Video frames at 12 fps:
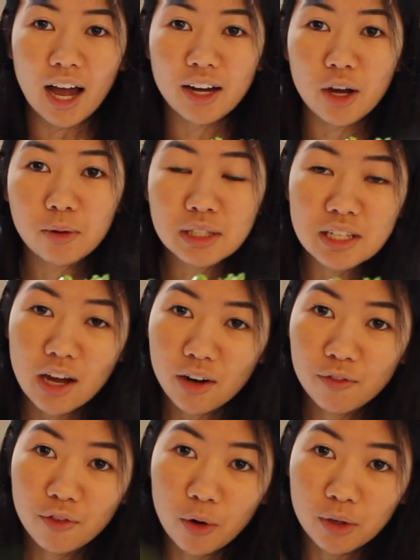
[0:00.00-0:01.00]
I know it's not
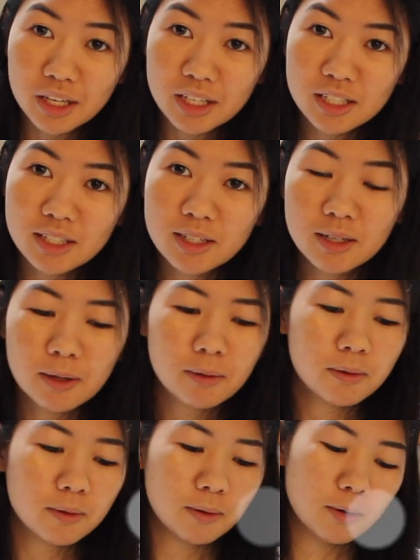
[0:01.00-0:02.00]
in focus,
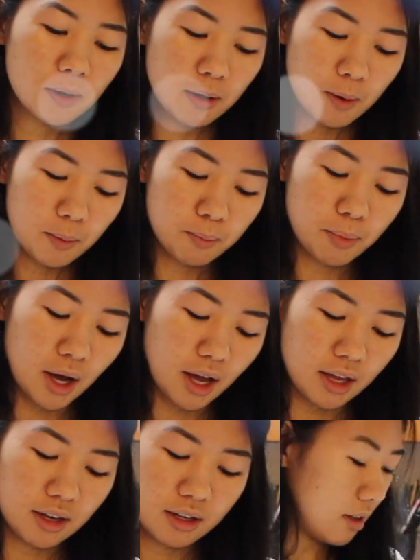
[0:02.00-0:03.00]

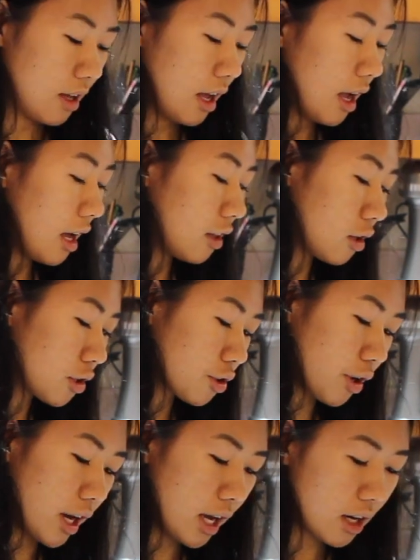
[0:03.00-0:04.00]
but it looks
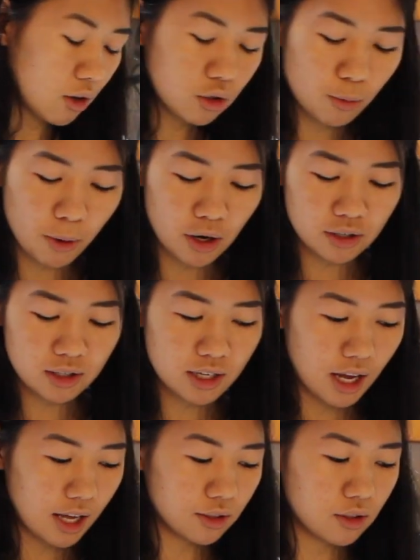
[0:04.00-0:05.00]
great. And also
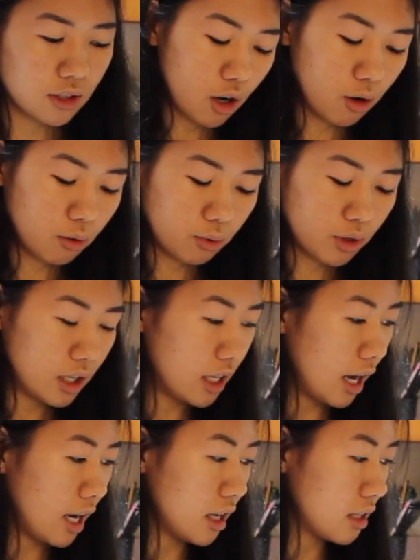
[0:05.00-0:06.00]
parsley adds a really
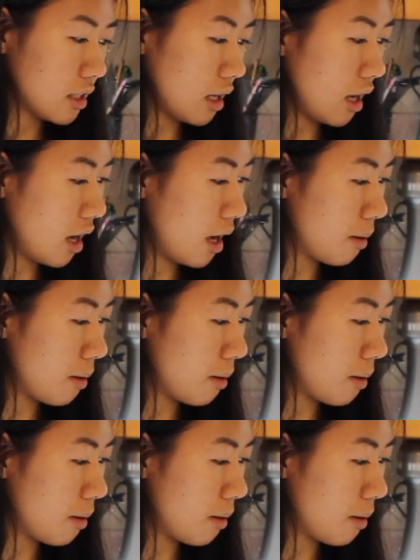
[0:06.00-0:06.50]
nice